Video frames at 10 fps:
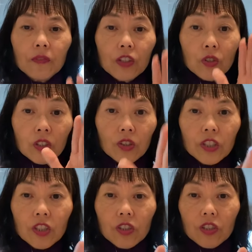And you can look
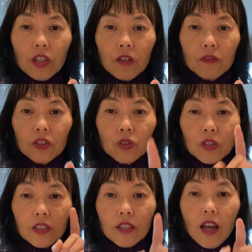at yourself and you
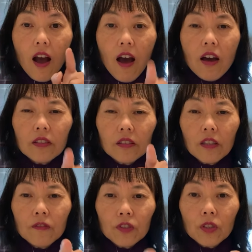can say, I
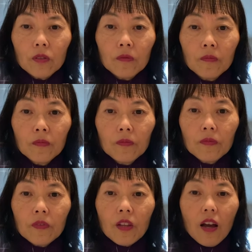love you.
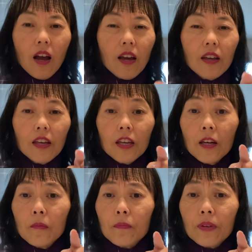I
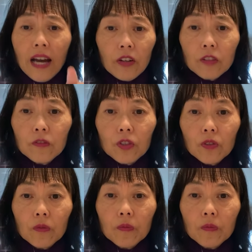am proud of you.